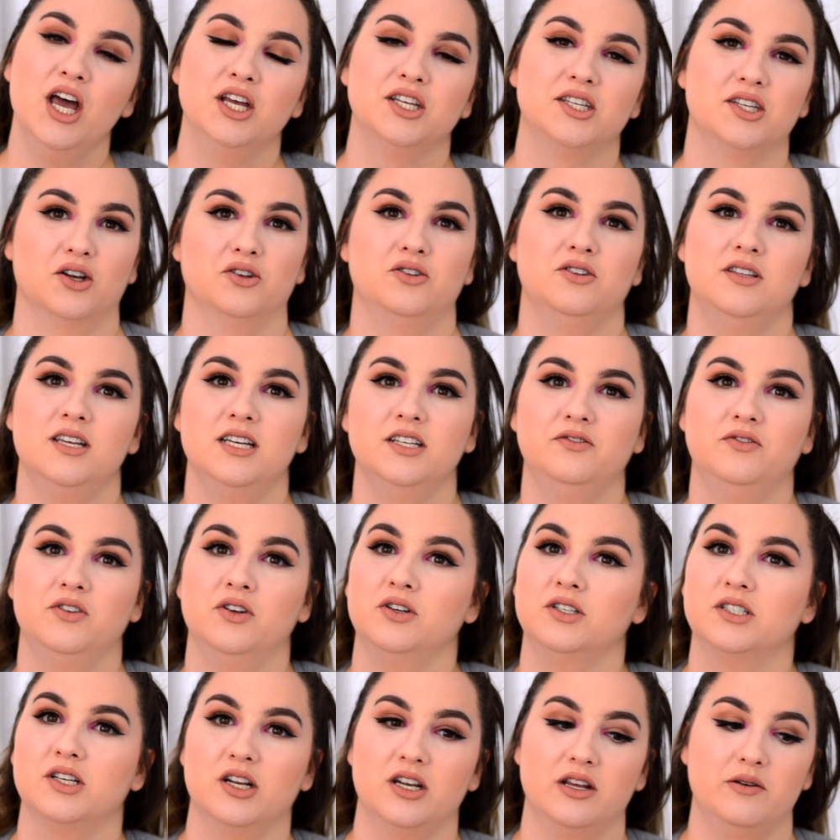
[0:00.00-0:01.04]
So today's
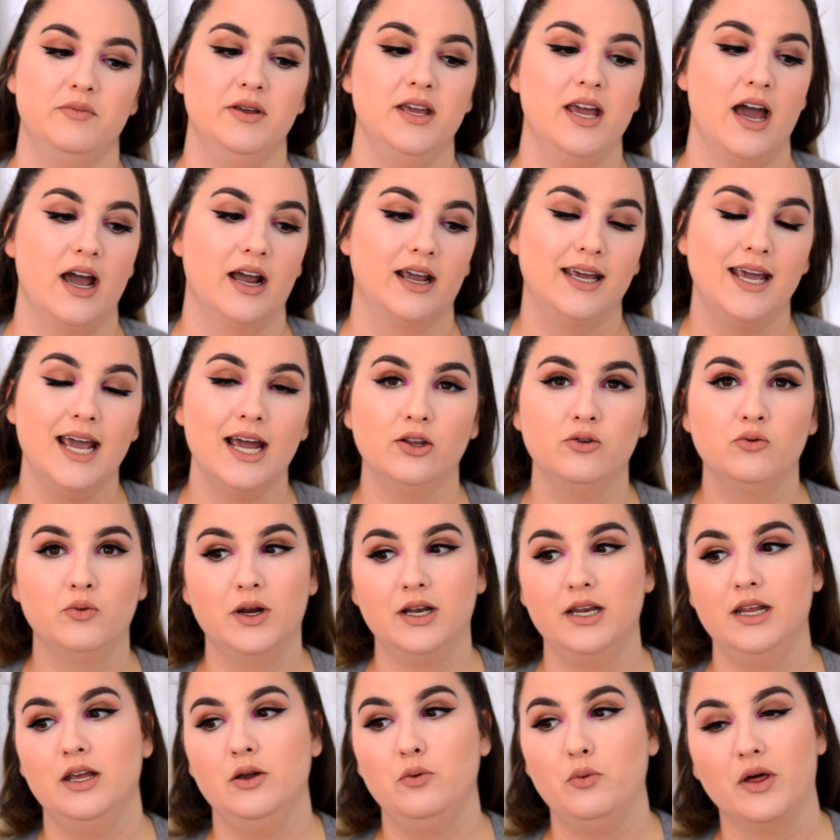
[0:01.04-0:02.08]
video is gonna be a get
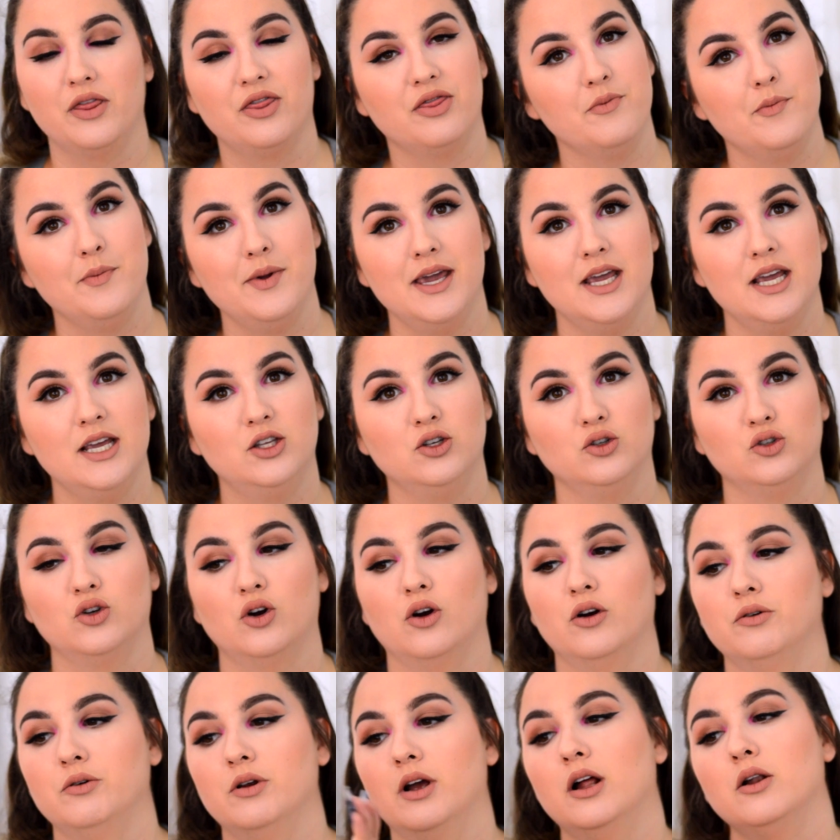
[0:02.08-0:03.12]
ready with me
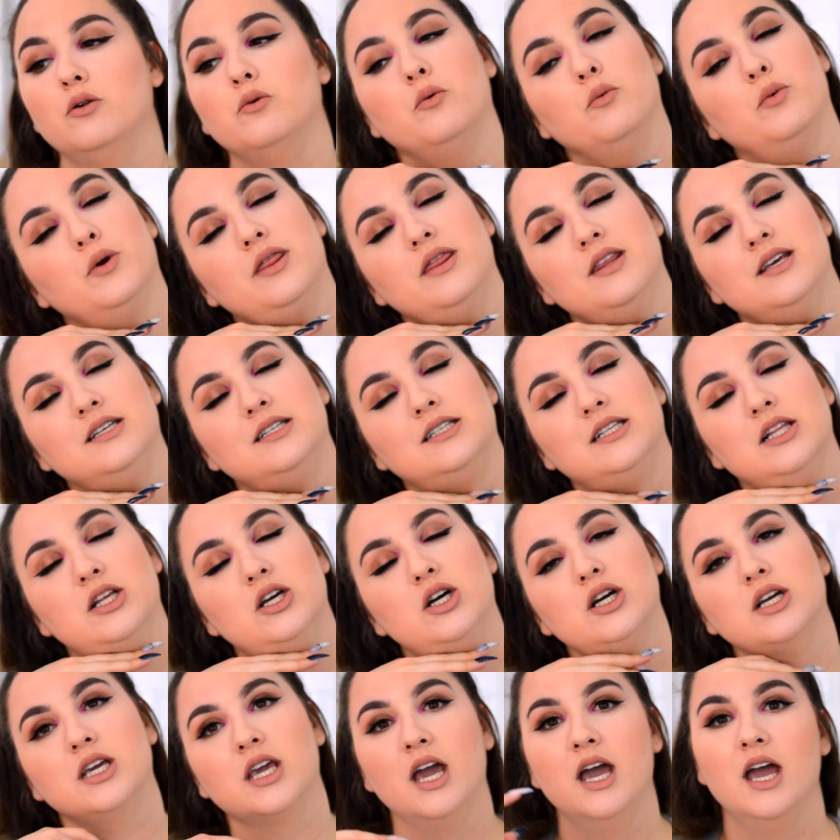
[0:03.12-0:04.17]
tutorial with this
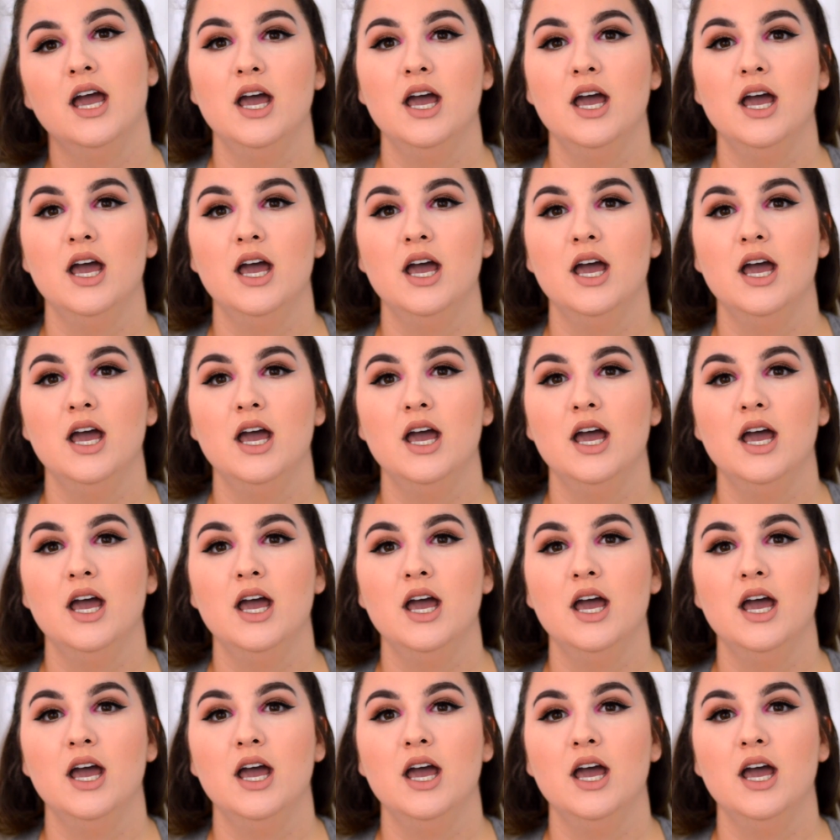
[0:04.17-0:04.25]
look.